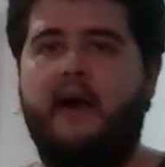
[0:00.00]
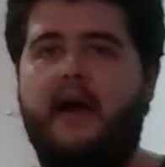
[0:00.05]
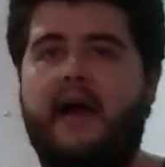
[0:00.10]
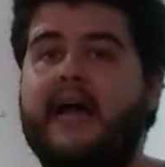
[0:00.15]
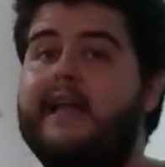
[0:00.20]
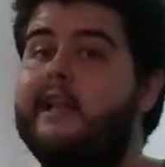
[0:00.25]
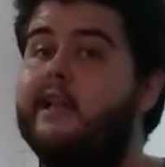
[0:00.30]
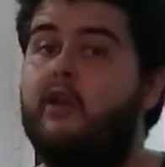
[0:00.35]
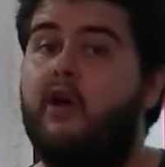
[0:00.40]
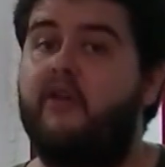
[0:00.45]

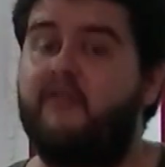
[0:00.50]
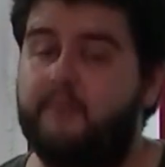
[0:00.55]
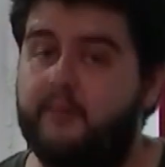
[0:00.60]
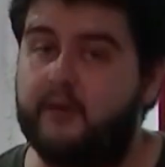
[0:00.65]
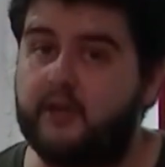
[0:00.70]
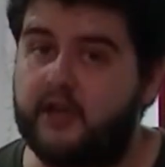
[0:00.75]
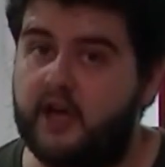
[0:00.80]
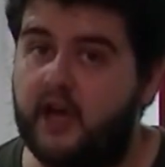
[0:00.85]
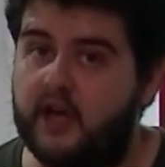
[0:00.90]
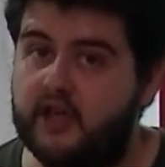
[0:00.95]
I love
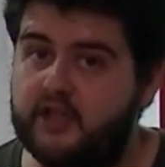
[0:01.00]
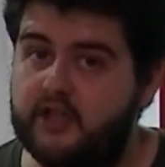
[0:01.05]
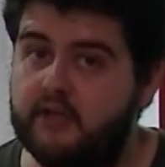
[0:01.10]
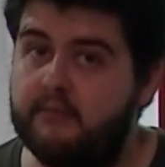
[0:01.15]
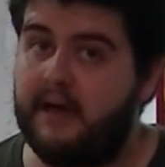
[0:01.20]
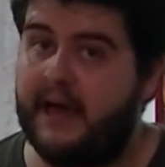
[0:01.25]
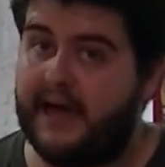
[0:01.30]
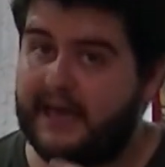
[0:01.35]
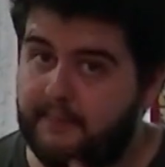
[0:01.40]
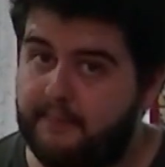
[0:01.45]
percussion.
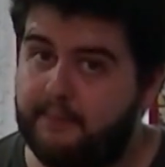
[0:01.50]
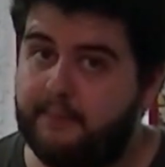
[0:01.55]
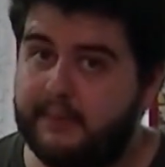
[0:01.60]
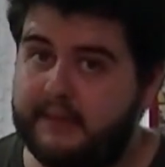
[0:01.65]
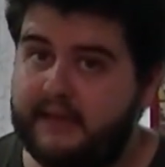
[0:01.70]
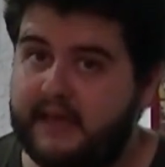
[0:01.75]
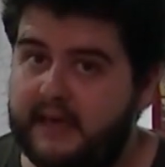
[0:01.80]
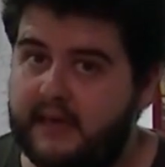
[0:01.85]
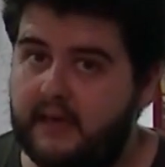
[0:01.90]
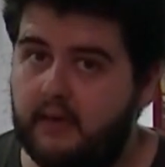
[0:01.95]
I
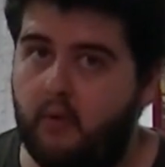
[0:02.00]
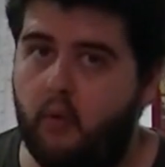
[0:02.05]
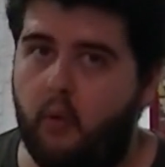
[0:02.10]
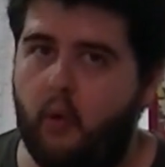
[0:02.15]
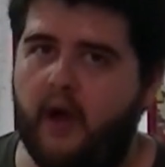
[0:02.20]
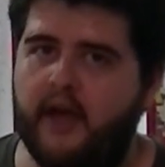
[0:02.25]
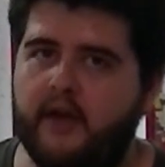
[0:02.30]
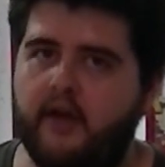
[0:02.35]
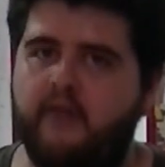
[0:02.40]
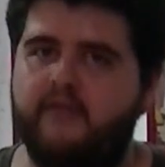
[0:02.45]
play
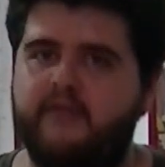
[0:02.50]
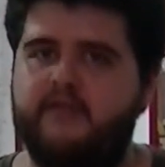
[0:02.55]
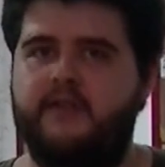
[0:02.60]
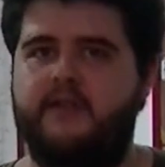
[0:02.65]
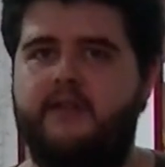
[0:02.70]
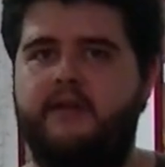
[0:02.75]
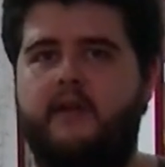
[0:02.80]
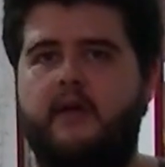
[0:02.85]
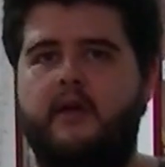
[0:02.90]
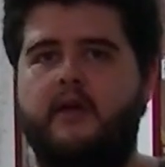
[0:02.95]
quite
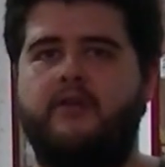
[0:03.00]
often